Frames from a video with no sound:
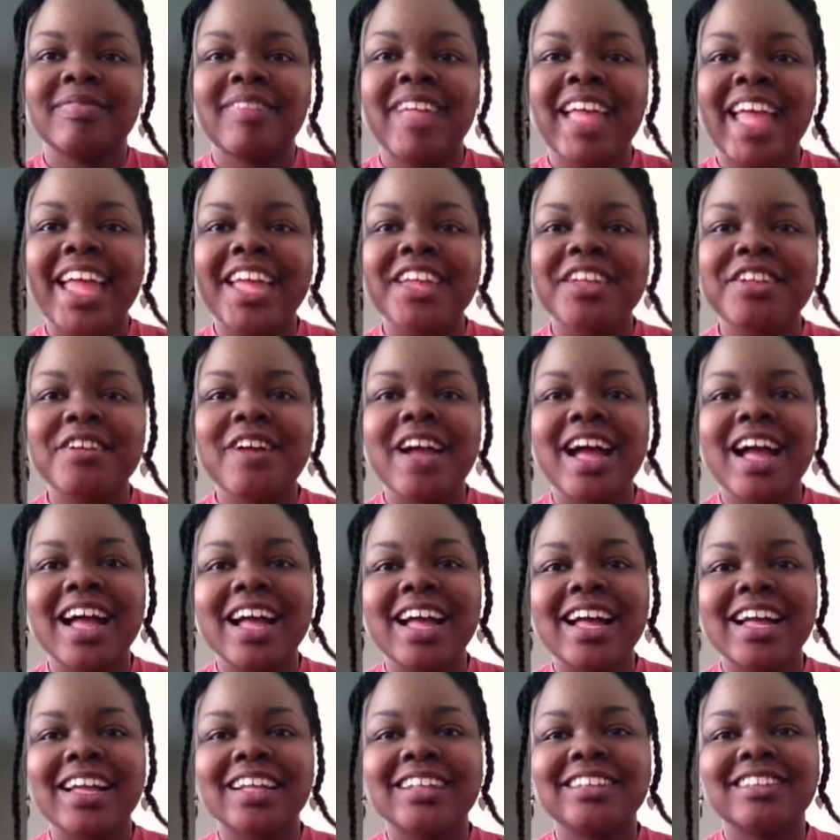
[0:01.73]
Hey you
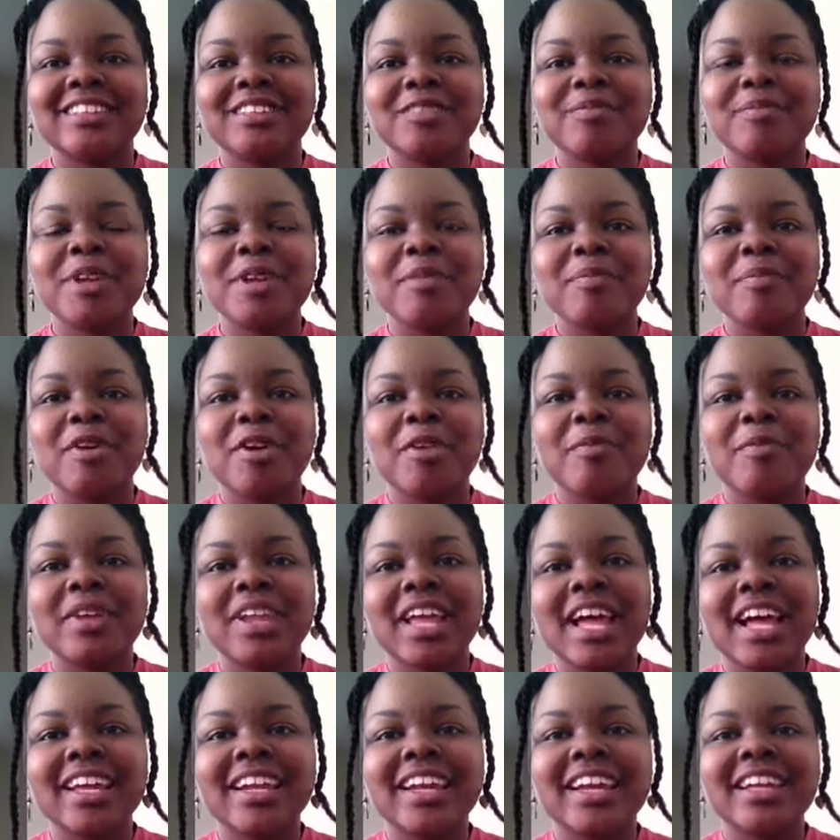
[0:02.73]
guys, it's me, Purple
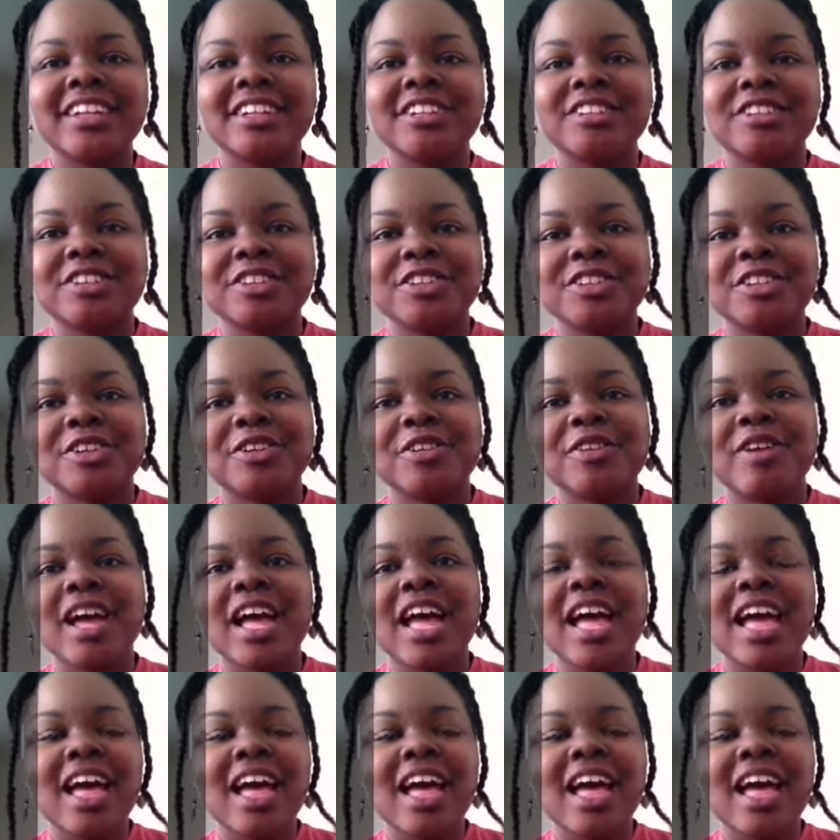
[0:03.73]
Eye 92.